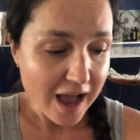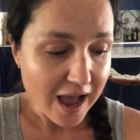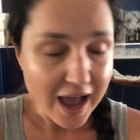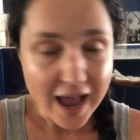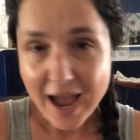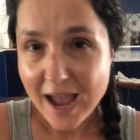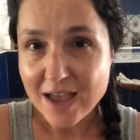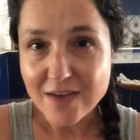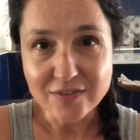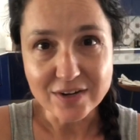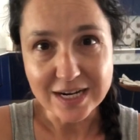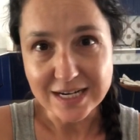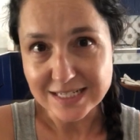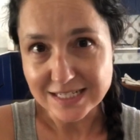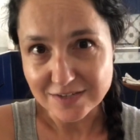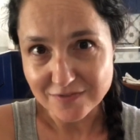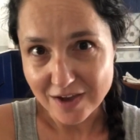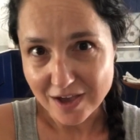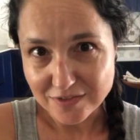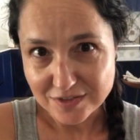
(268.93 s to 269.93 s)
I have an
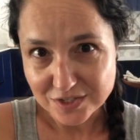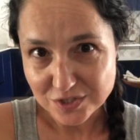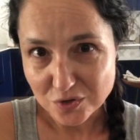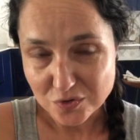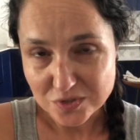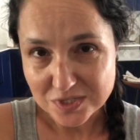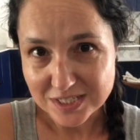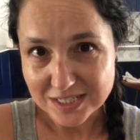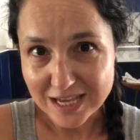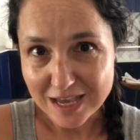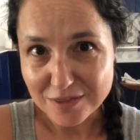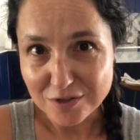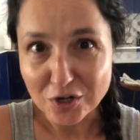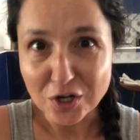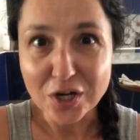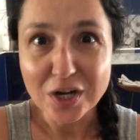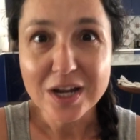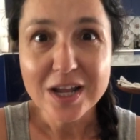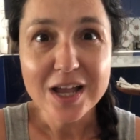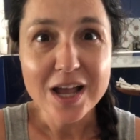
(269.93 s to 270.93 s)
idea of how this goes
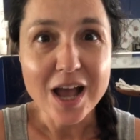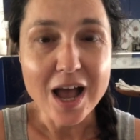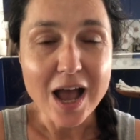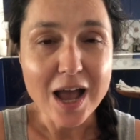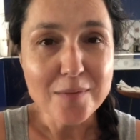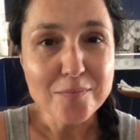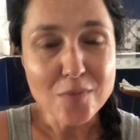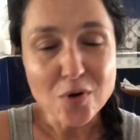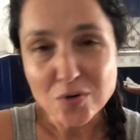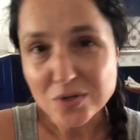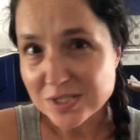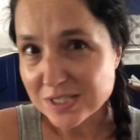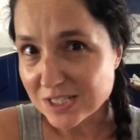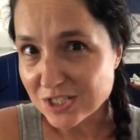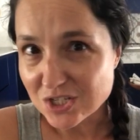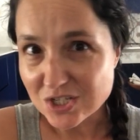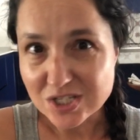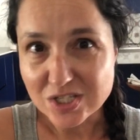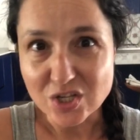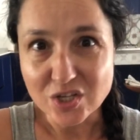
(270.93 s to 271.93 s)
together. I'm mostly
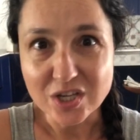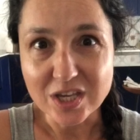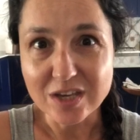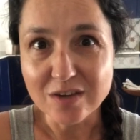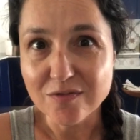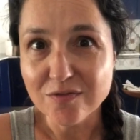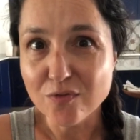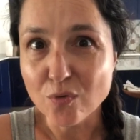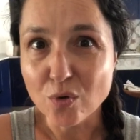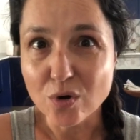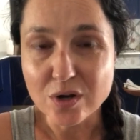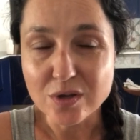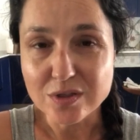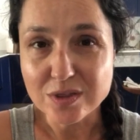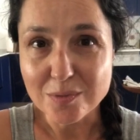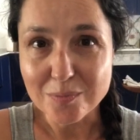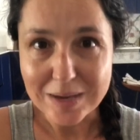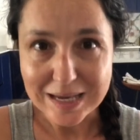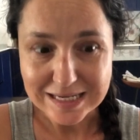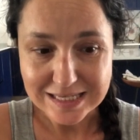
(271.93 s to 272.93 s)
just looking for
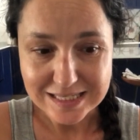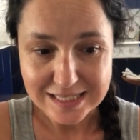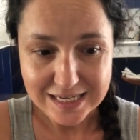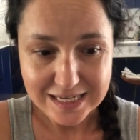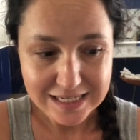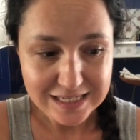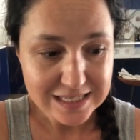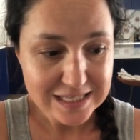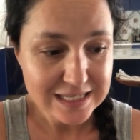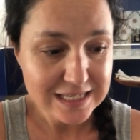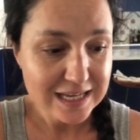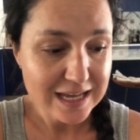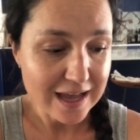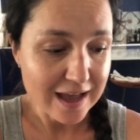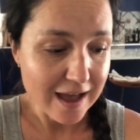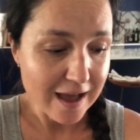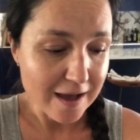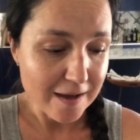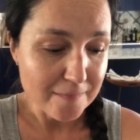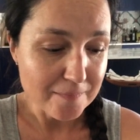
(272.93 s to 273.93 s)
the basics.
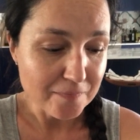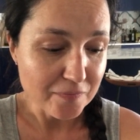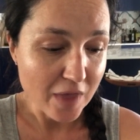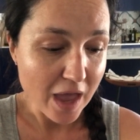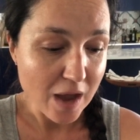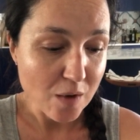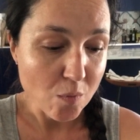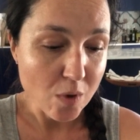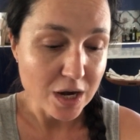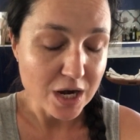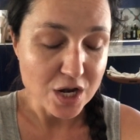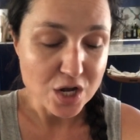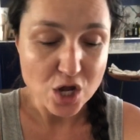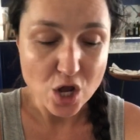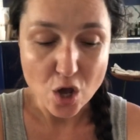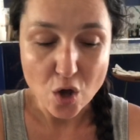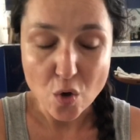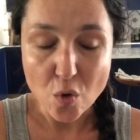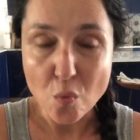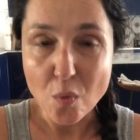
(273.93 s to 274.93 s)
I wanna
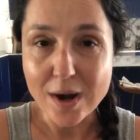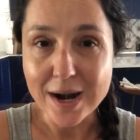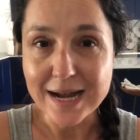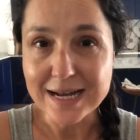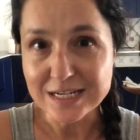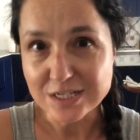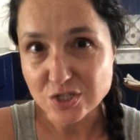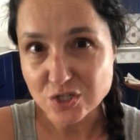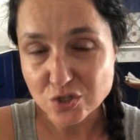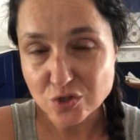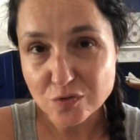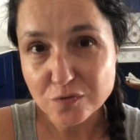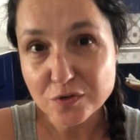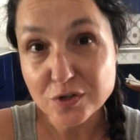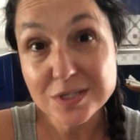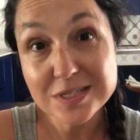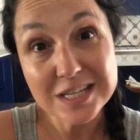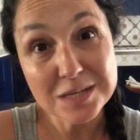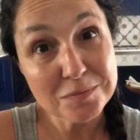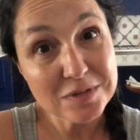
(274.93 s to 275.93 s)
know what I need to do
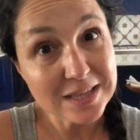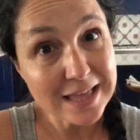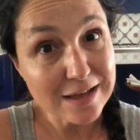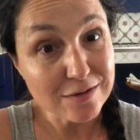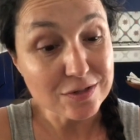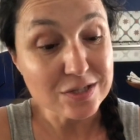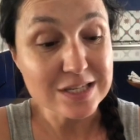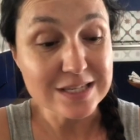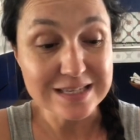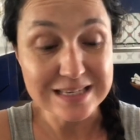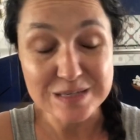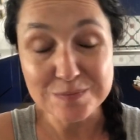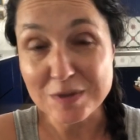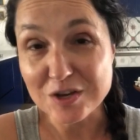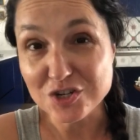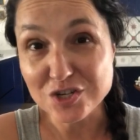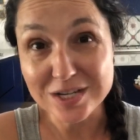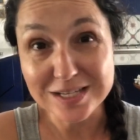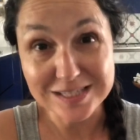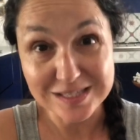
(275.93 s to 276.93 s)
for seam allowances,
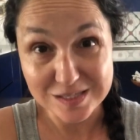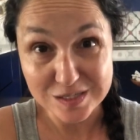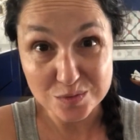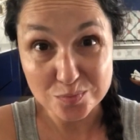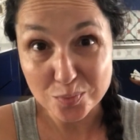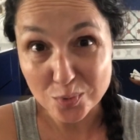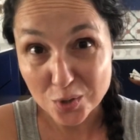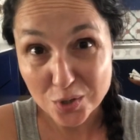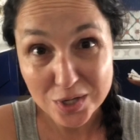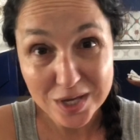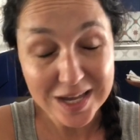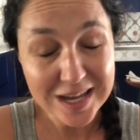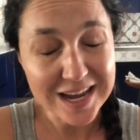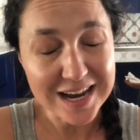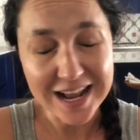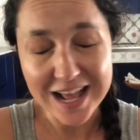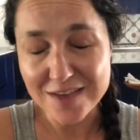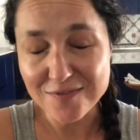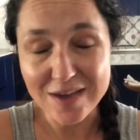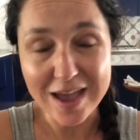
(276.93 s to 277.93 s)
especially because this is Burda
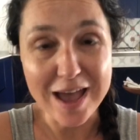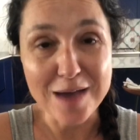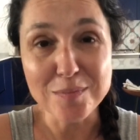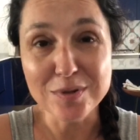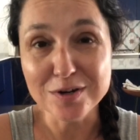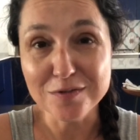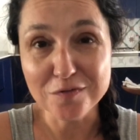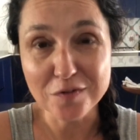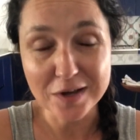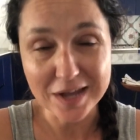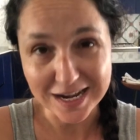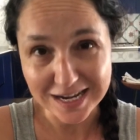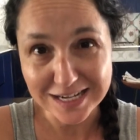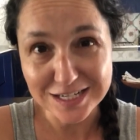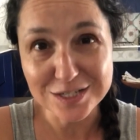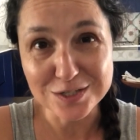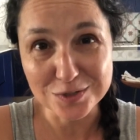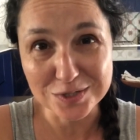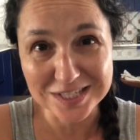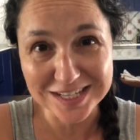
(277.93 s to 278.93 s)
and I have a habit of forgetting
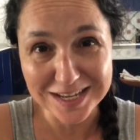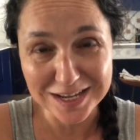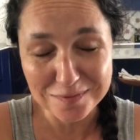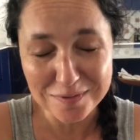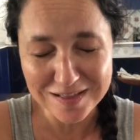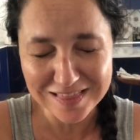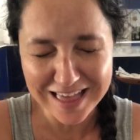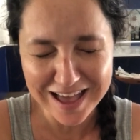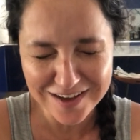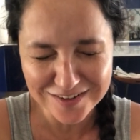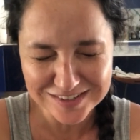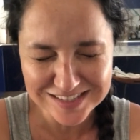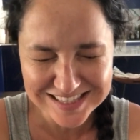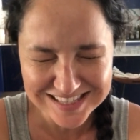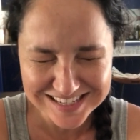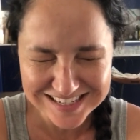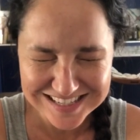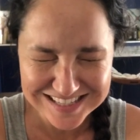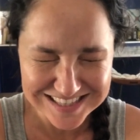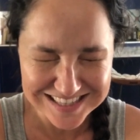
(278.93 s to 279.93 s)
to do seam
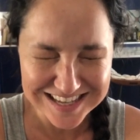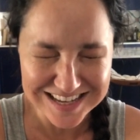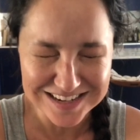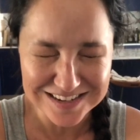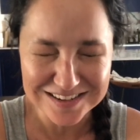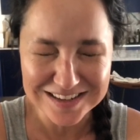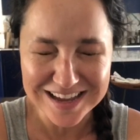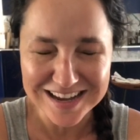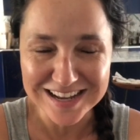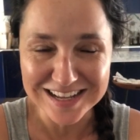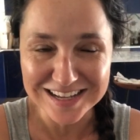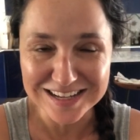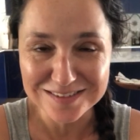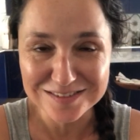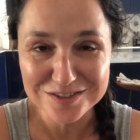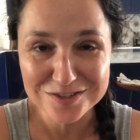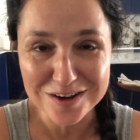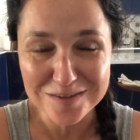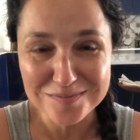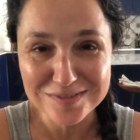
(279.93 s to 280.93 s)
allowances and then getting in
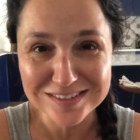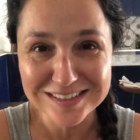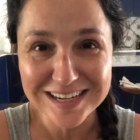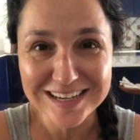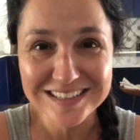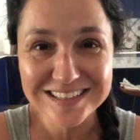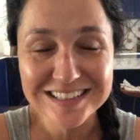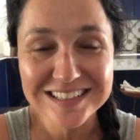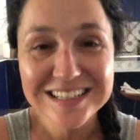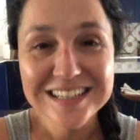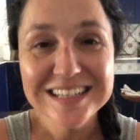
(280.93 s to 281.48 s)
trouble later.